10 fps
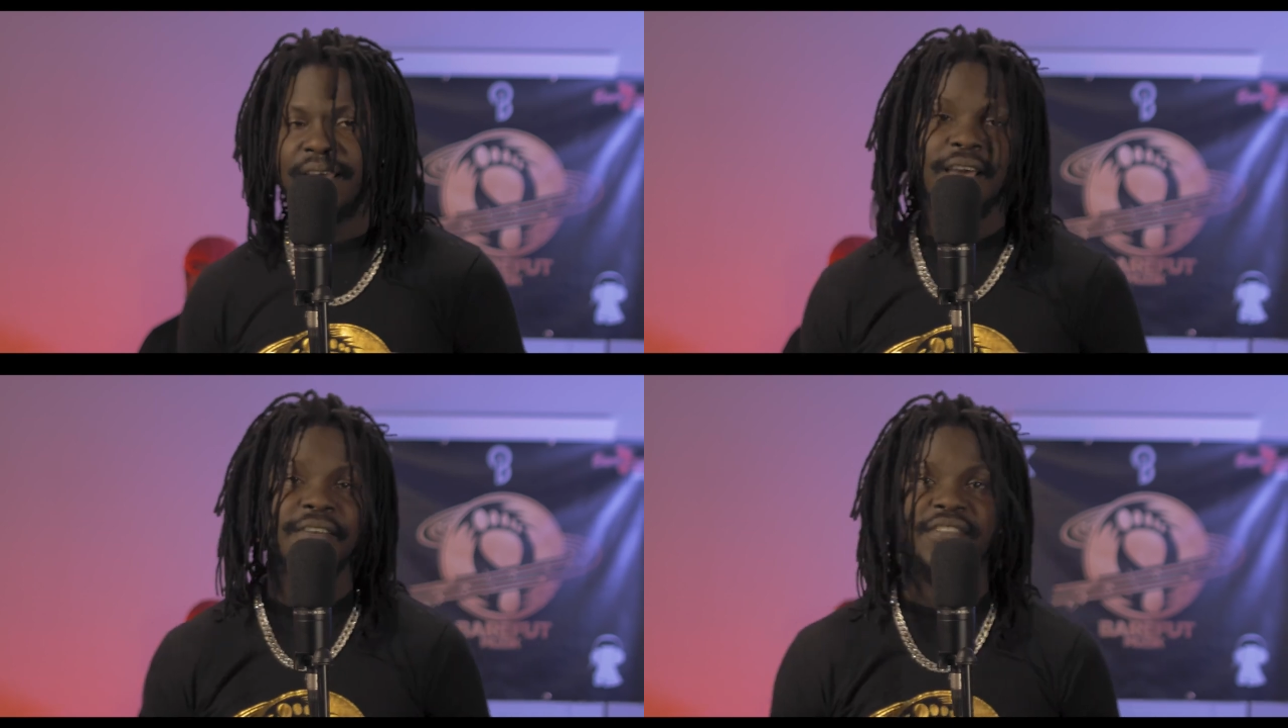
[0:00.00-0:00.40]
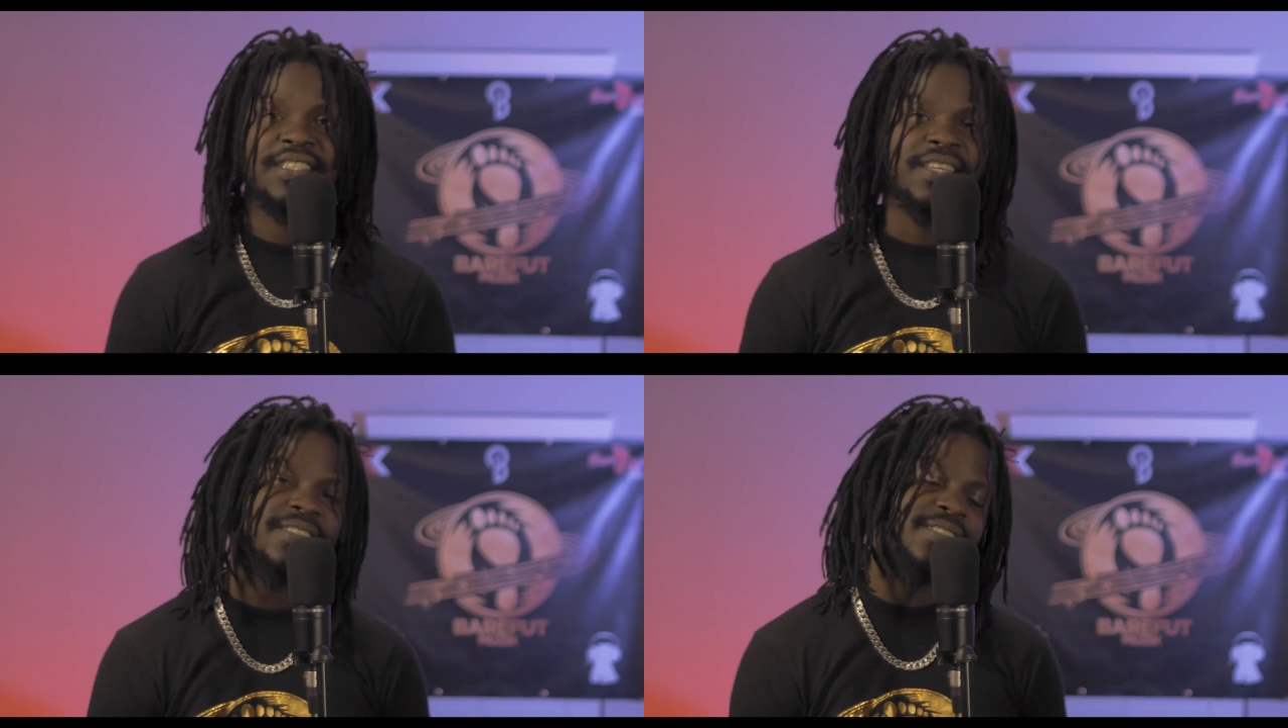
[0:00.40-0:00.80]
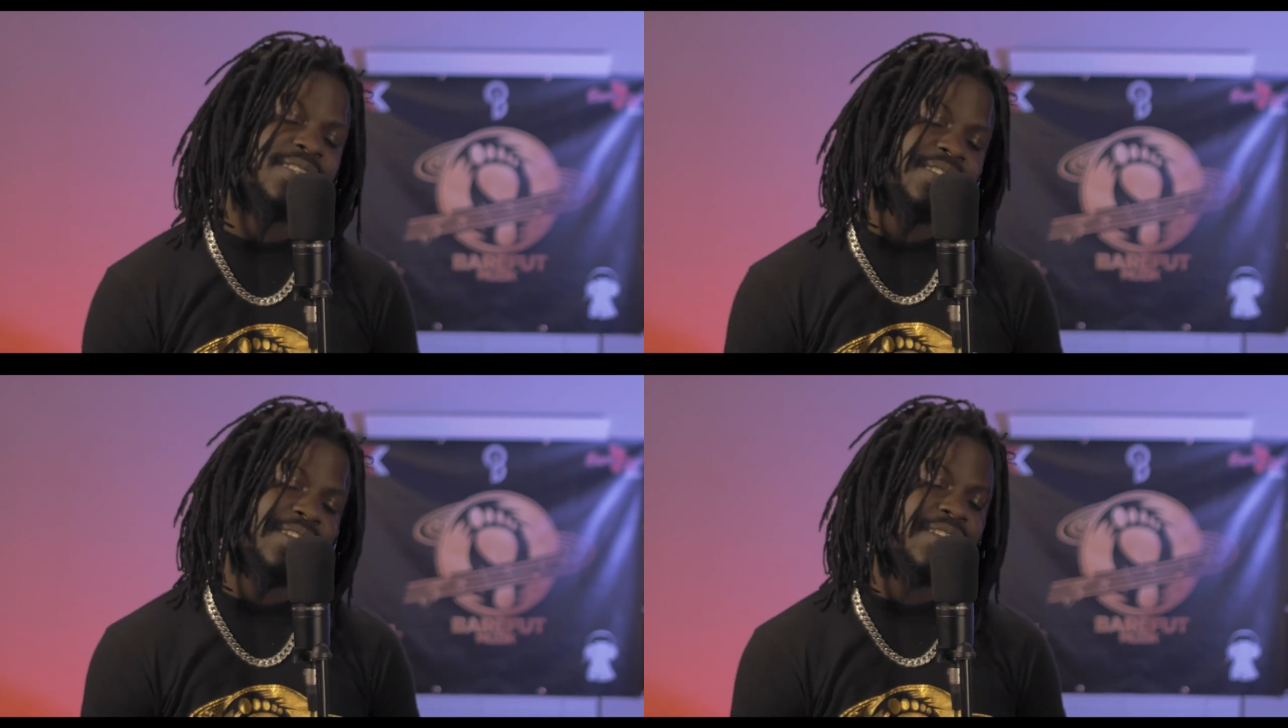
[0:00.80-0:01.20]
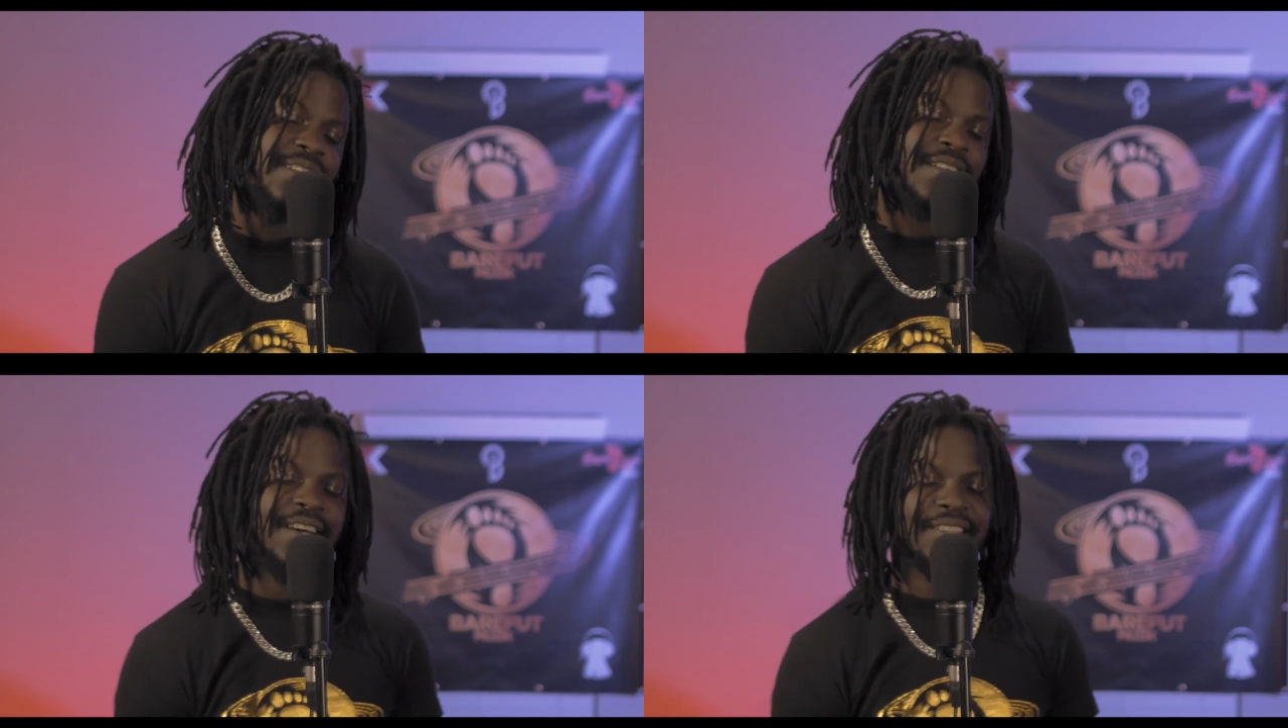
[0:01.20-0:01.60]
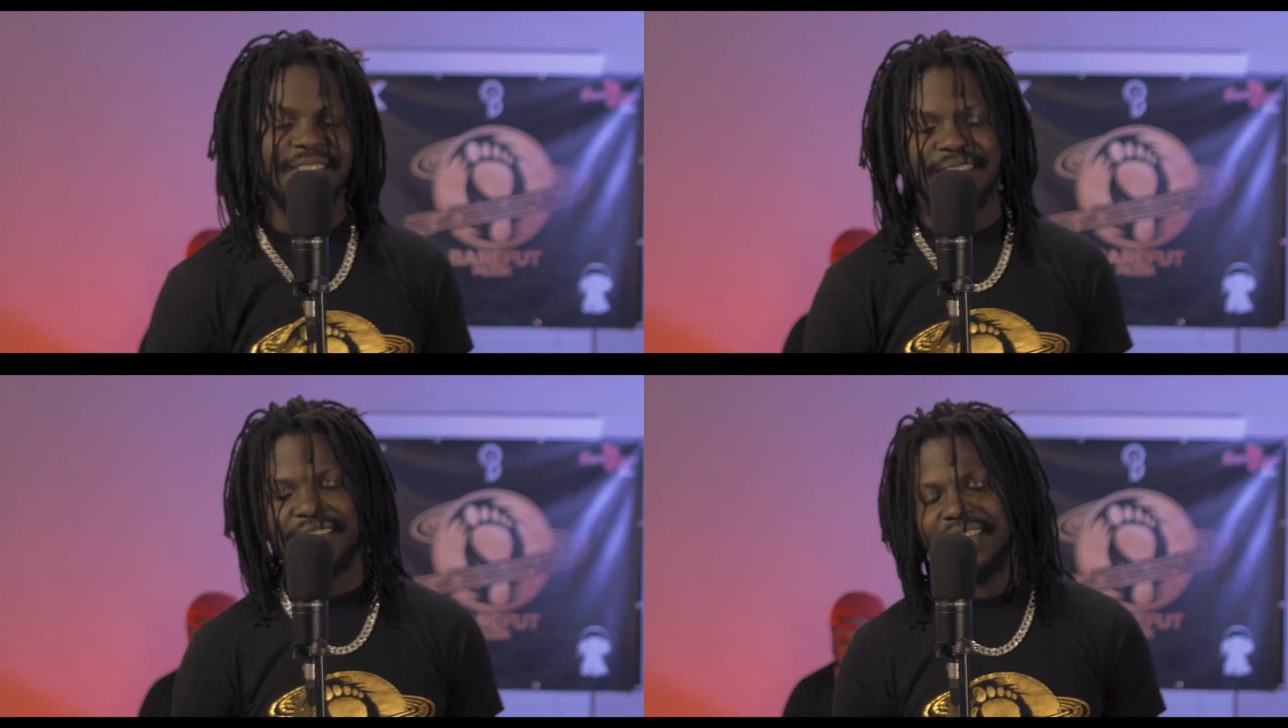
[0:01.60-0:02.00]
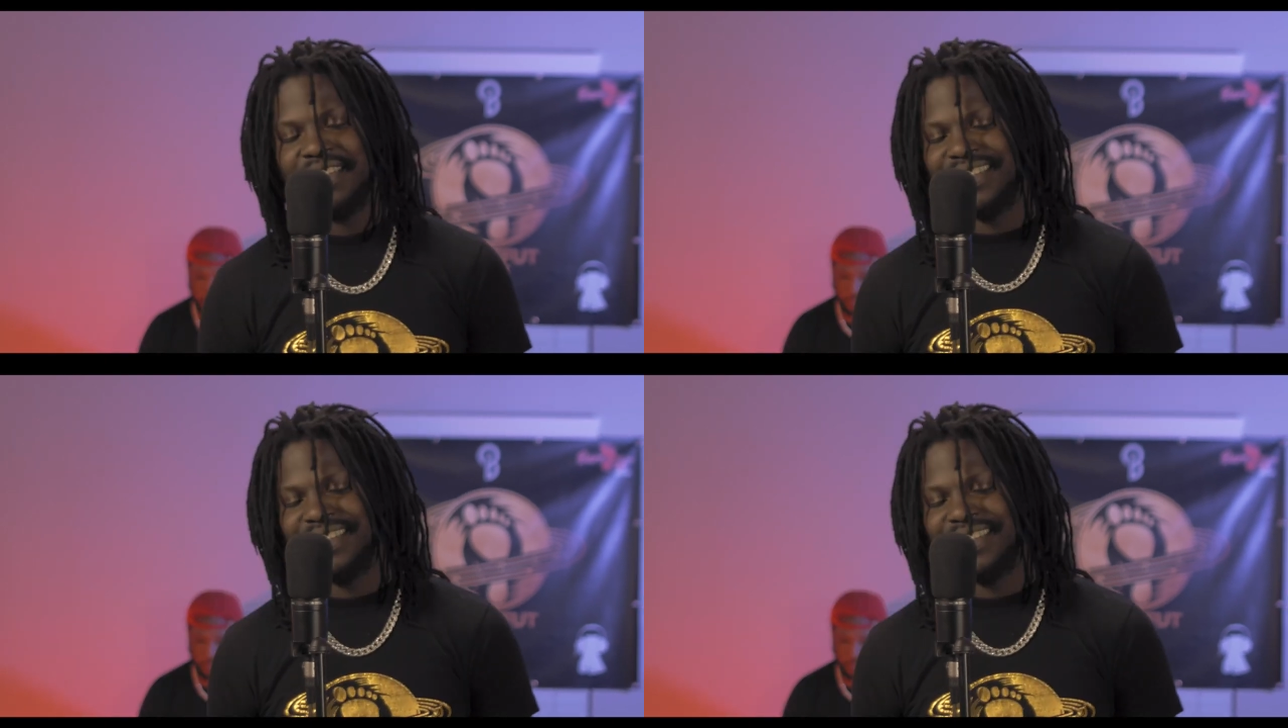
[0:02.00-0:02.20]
Everything get ticking at the last year.